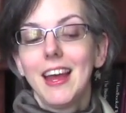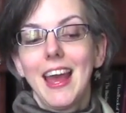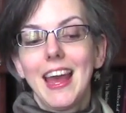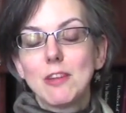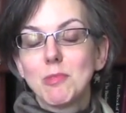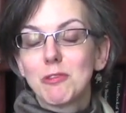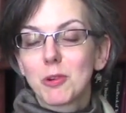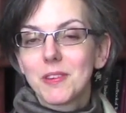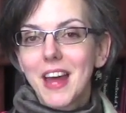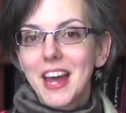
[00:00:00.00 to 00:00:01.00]
And
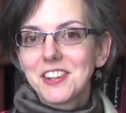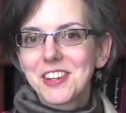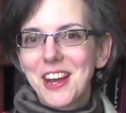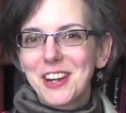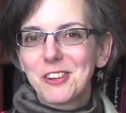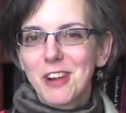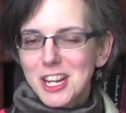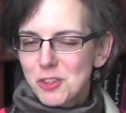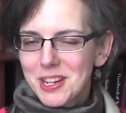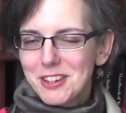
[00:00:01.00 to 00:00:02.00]
before that, I
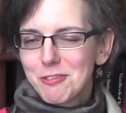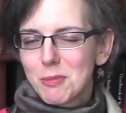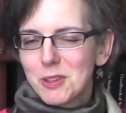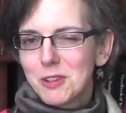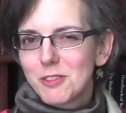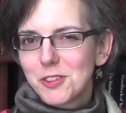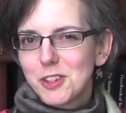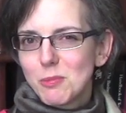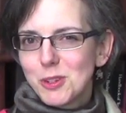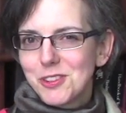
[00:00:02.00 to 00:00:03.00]
graduated from the
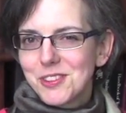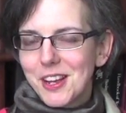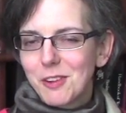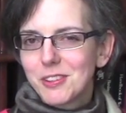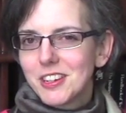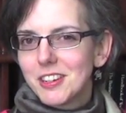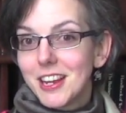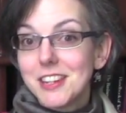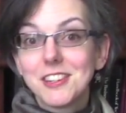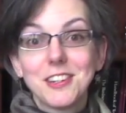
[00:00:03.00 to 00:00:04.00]
University of Puget Sound in
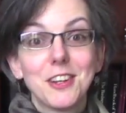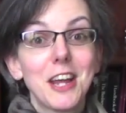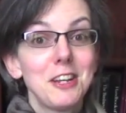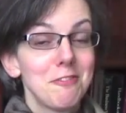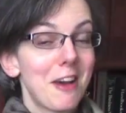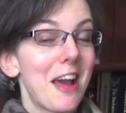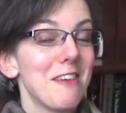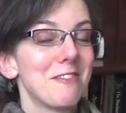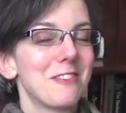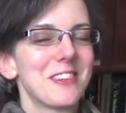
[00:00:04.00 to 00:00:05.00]
1995